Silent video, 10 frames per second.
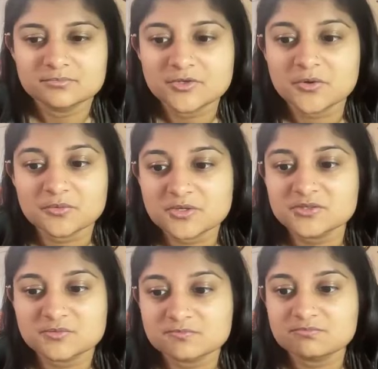No, this
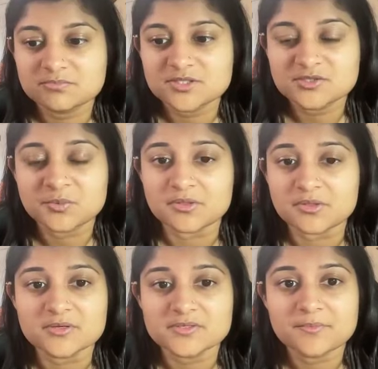is really
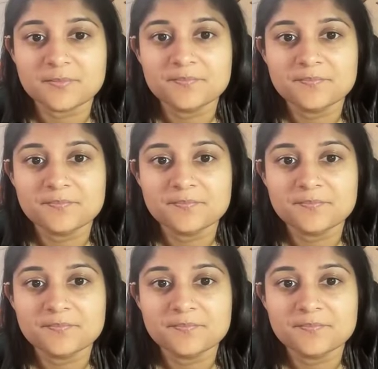awesome.